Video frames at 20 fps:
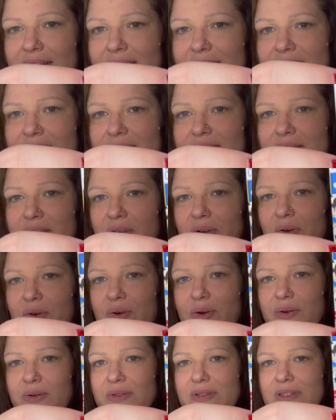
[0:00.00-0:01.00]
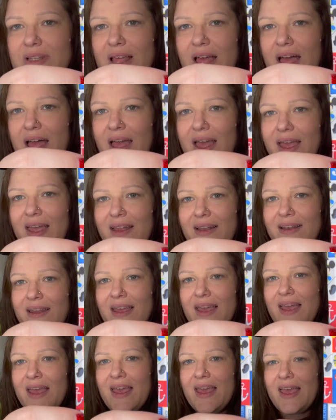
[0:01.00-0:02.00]
Disney Cruise Line,
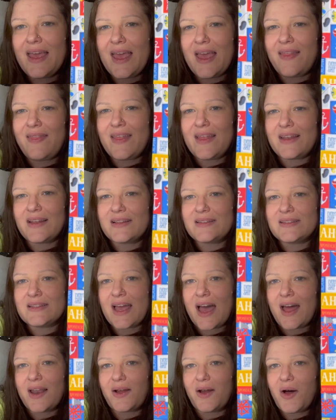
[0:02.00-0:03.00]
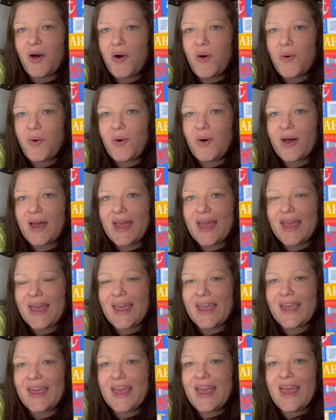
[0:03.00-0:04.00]
and then it's got
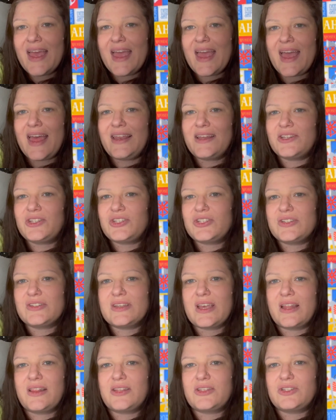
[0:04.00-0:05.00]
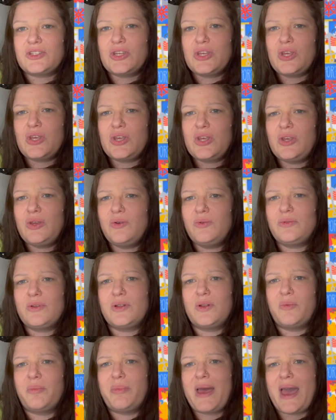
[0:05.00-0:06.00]
Ahoy, and it's just got this cute
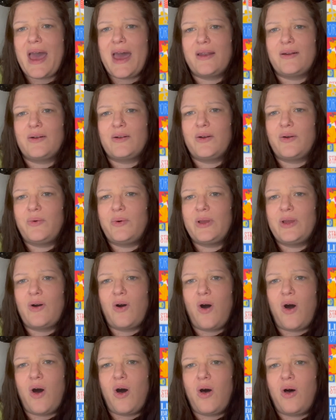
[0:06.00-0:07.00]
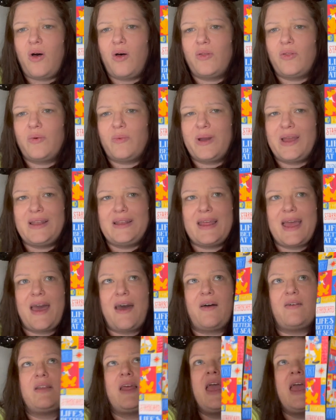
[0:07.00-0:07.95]
little pattern going all the way down.